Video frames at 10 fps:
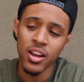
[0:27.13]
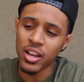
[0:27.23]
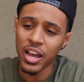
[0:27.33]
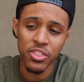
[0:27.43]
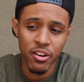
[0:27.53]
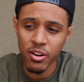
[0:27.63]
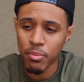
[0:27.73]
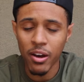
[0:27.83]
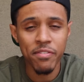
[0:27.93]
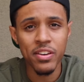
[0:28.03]
Got there in
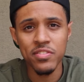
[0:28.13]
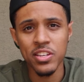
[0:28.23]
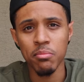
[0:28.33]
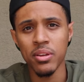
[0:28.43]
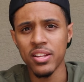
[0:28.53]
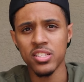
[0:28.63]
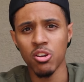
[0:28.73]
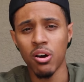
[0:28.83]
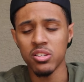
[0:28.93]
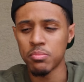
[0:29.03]
about 15 minutes,
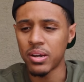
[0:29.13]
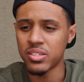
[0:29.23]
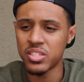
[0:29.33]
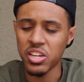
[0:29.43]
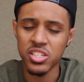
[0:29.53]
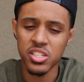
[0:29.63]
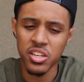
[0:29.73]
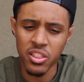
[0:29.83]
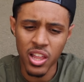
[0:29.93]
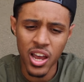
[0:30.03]
so I was about 6th
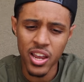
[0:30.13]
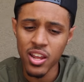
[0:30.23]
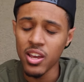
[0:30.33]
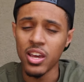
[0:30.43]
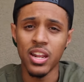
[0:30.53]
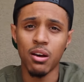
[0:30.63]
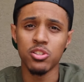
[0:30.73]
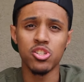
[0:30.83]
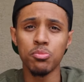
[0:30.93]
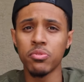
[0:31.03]
in line. And I was
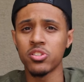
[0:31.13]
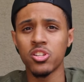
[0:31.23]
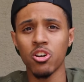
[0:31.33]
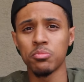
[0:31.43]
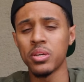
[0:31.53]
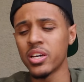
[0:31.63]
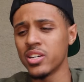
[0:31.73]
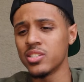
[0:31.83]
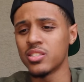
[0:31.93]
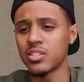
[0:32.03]
super stoked
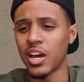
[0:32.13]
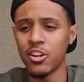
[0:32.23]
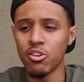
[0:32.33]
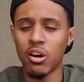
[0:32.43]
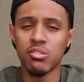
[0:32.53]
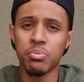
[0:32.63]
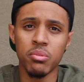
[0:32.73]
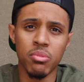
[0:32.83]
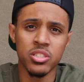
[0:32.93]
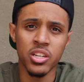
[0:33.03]
because I knew I was pretty
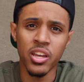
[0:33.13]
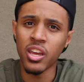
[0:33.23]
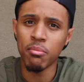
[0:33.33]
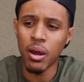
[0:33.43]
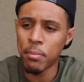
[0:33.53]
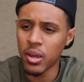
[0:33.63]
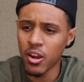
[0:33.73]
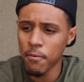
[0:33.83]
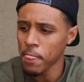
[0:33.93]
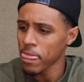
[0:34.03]
much going to get my
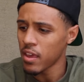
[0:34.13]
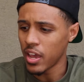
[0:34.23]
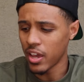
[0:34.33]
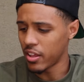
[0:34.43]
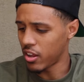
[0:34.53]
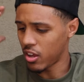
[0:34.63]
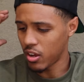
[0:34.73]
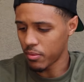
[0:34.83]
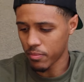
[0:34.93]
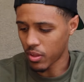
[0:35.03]
pair. And,
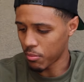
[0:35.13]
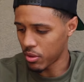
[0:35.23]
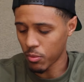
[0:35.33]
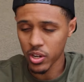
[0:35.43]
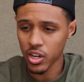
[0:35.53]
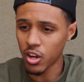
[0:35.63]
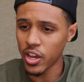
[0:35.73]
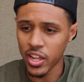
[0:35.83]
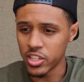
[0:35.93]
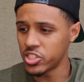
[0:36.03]
I mean, we're going to go
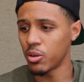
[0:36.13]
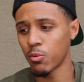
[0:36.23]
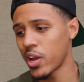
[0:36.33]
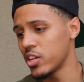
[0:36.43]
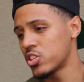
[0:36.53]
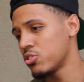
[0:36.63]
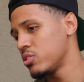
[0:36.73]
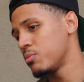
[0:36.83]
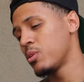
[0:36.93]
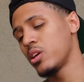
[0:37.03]
ahead and jump right into
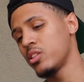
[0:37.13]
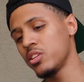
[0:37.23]
it, man.